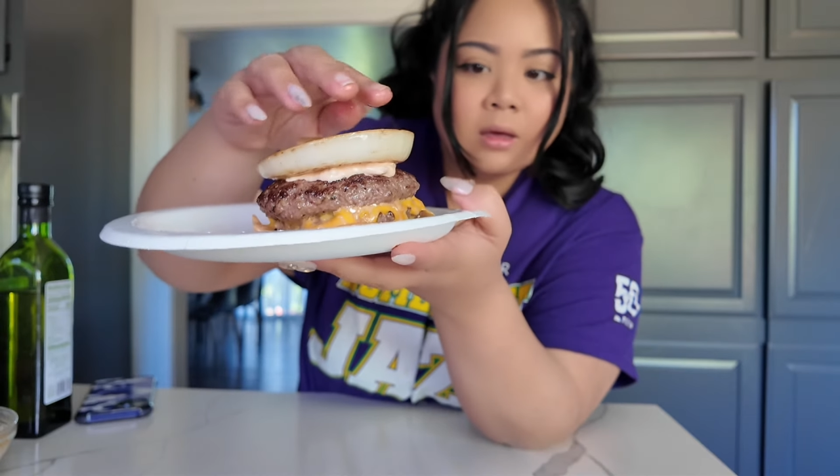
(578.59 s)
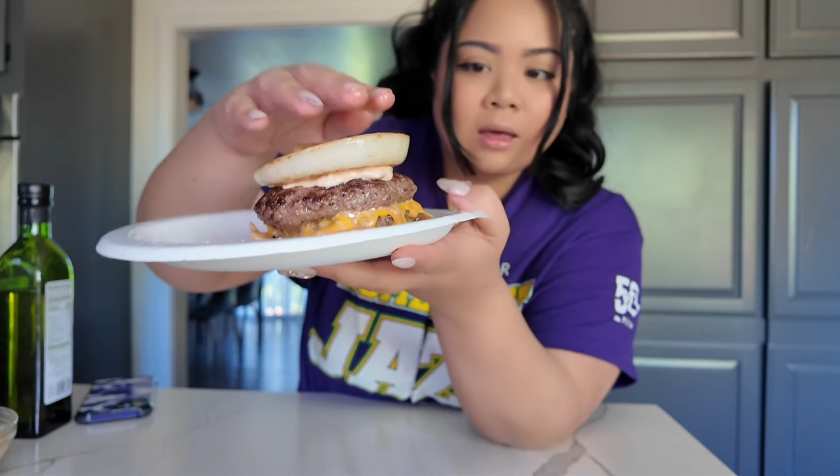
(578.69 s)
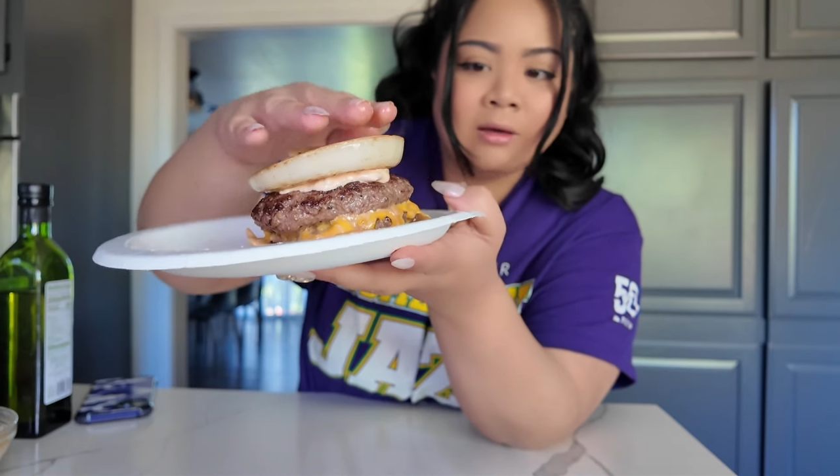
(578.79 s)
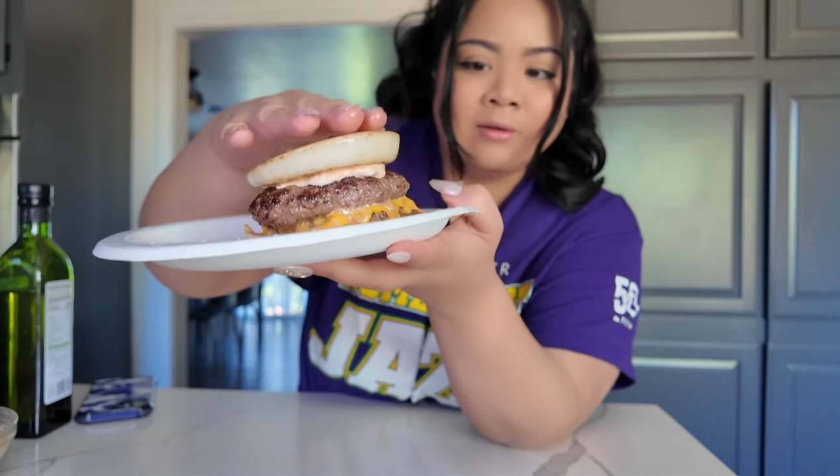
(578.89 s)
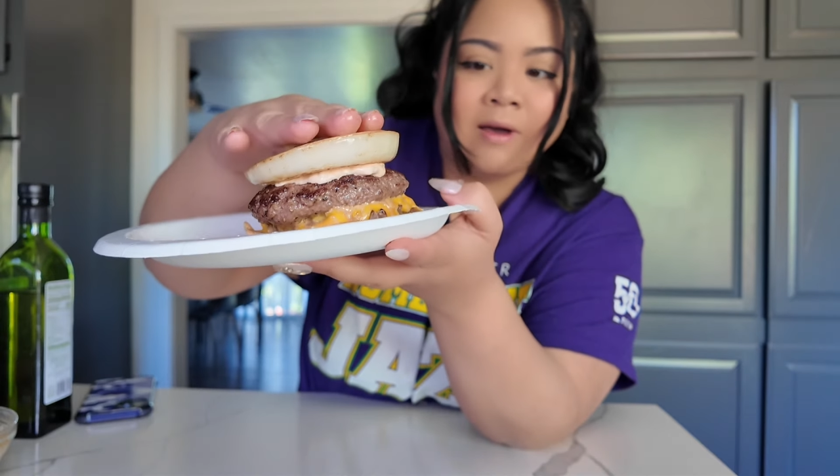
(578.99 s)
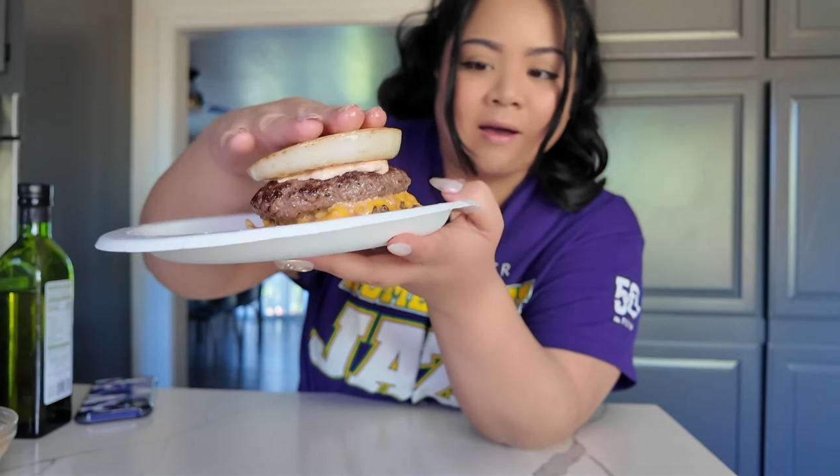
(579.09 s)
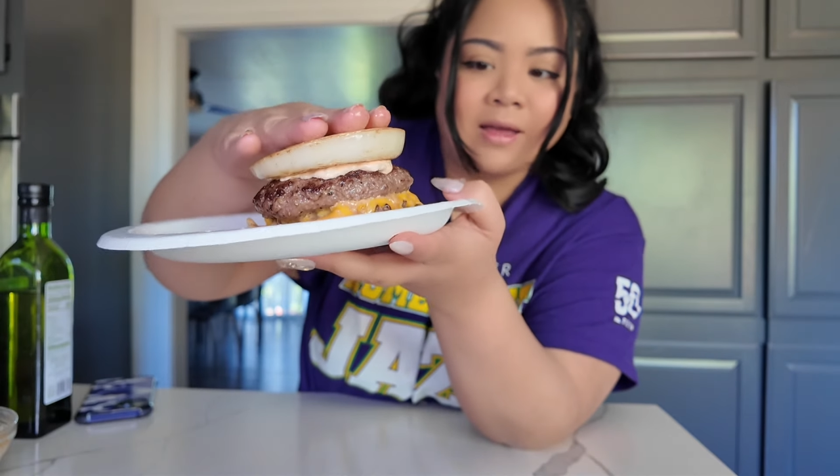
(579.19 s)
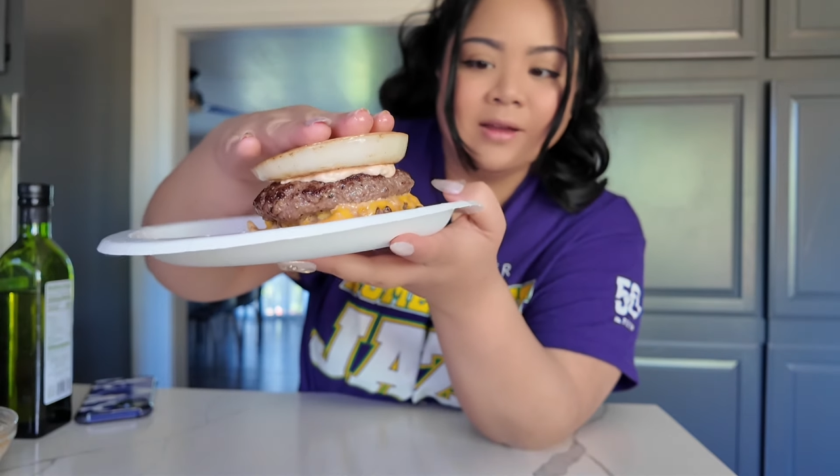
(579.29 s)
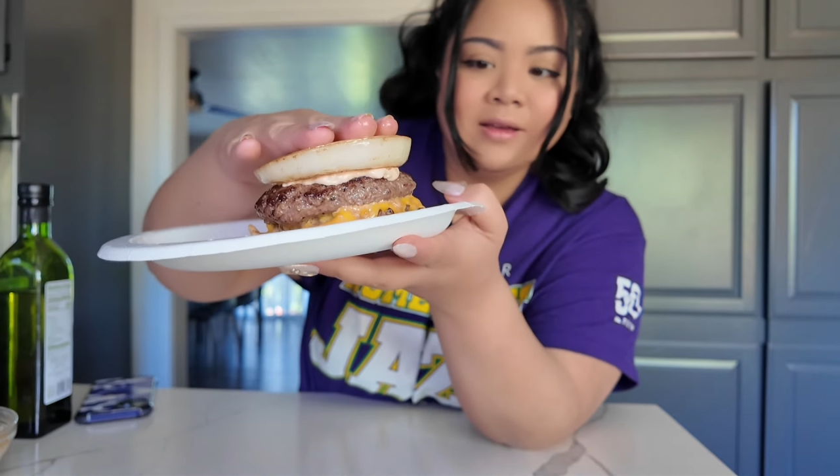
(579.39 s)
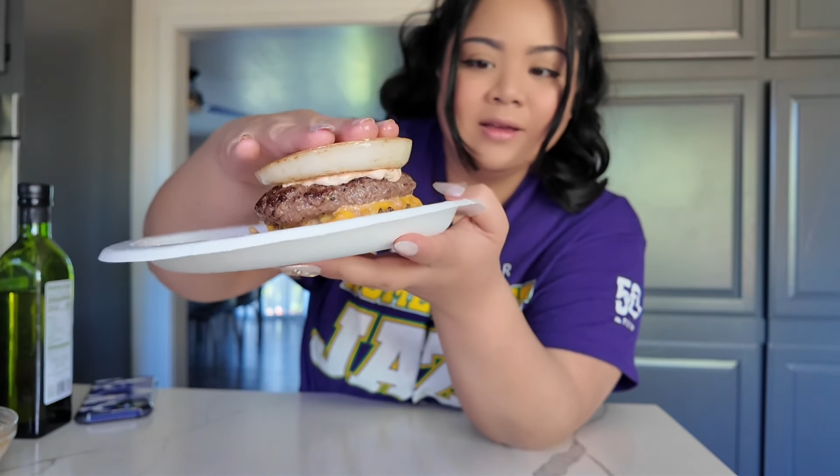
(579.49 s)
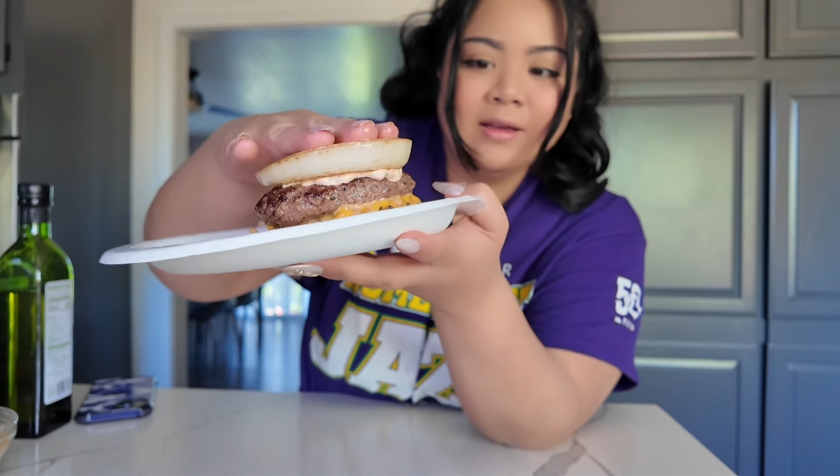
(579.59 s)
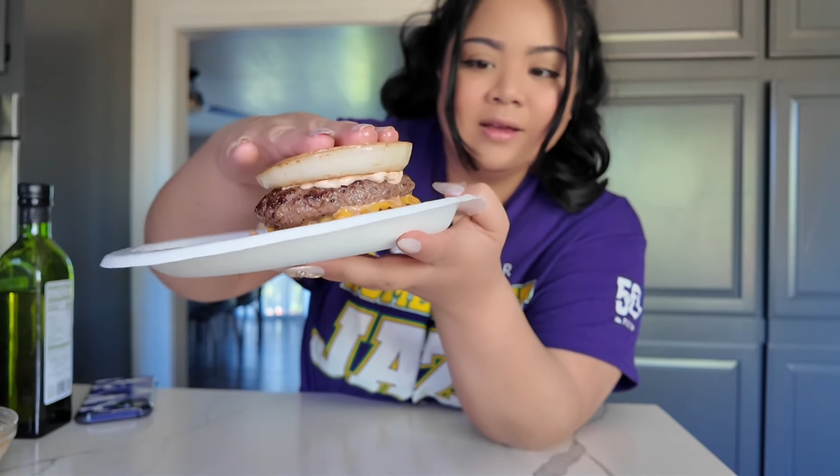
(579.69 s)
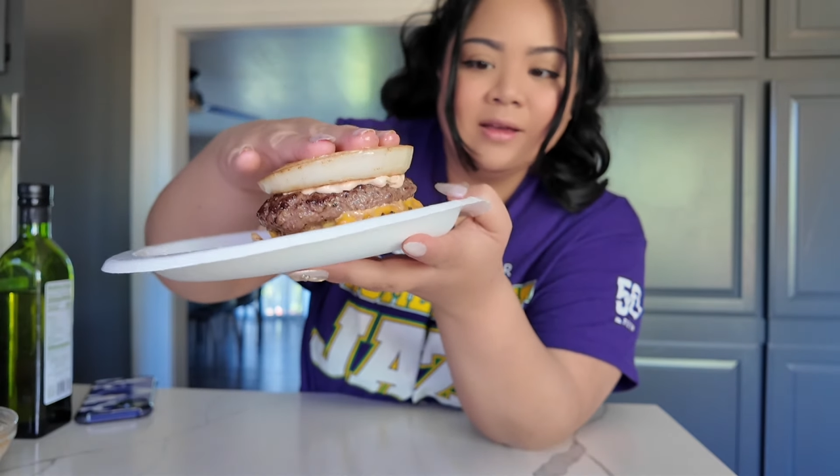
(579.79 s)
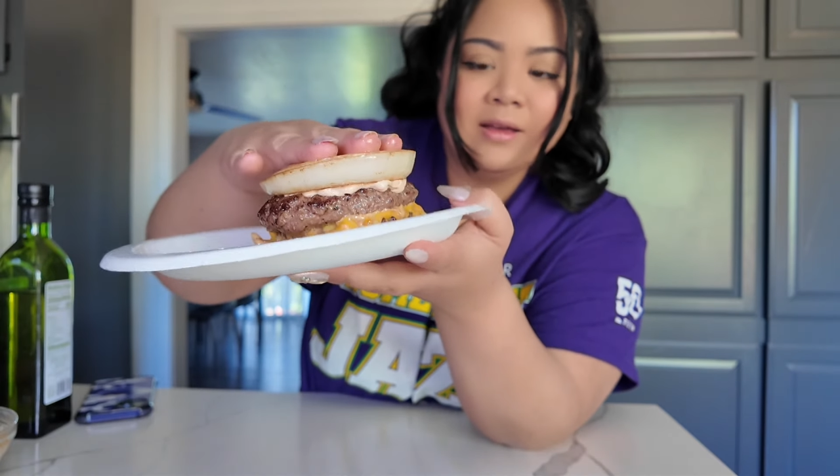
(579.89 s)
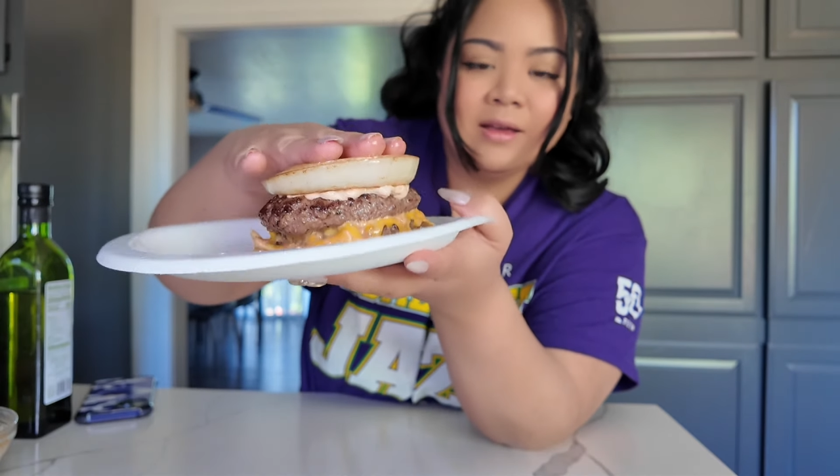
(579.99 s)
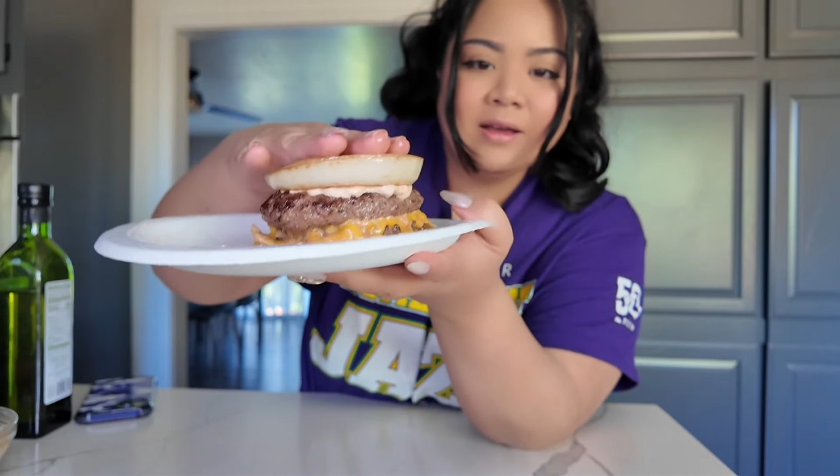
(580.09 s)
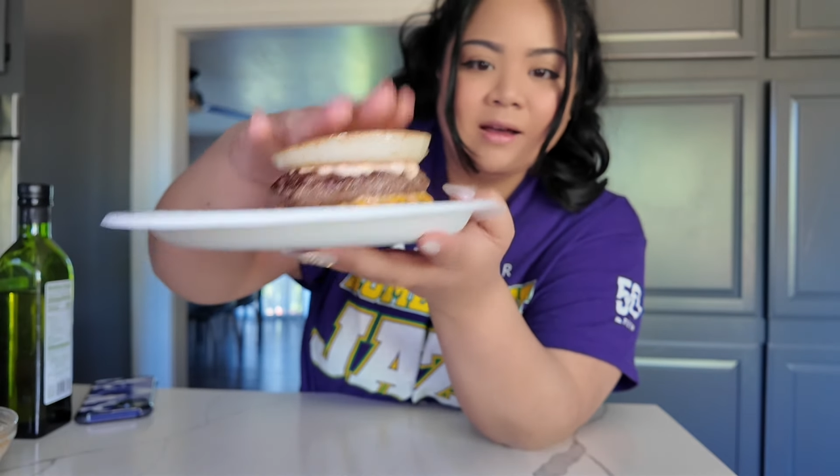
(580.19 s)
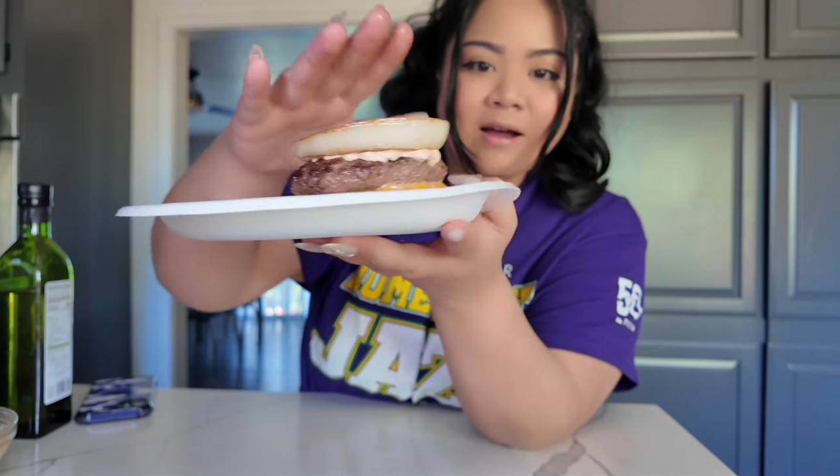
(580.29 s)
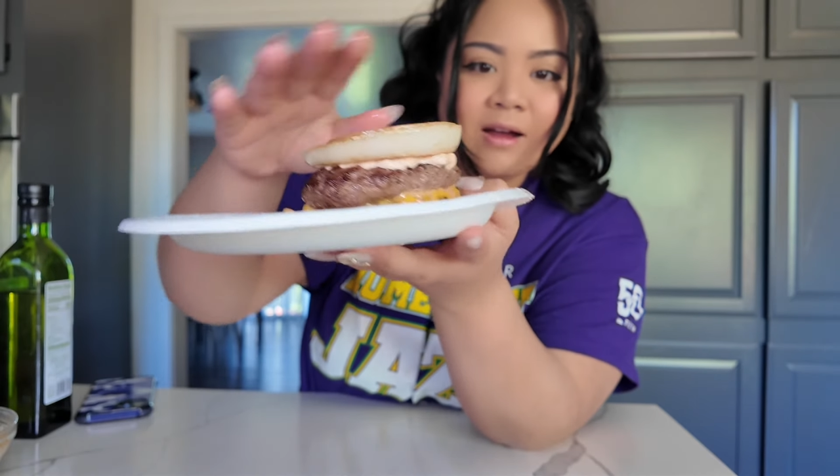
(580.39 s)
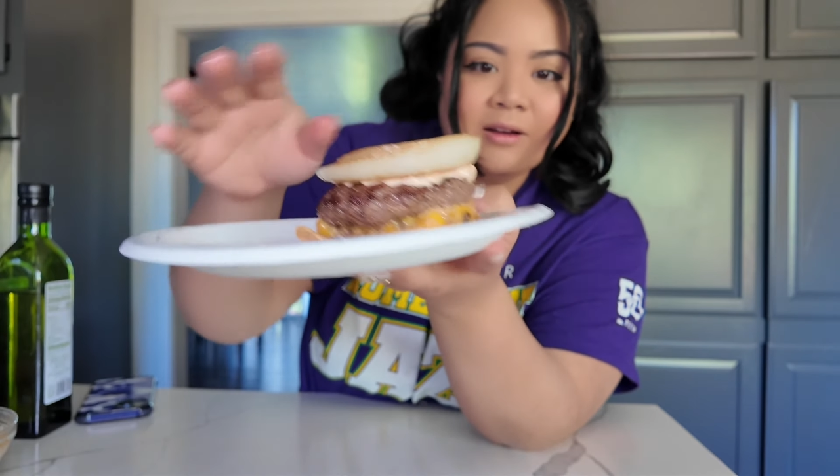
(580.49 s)
oh God,
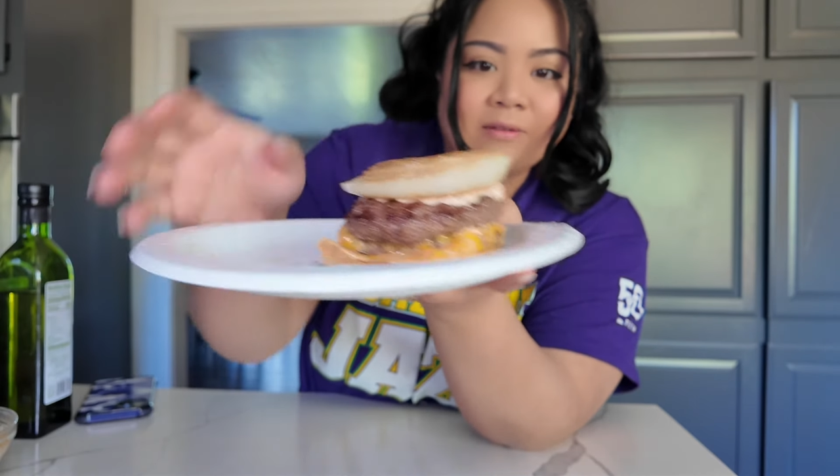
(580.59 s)
our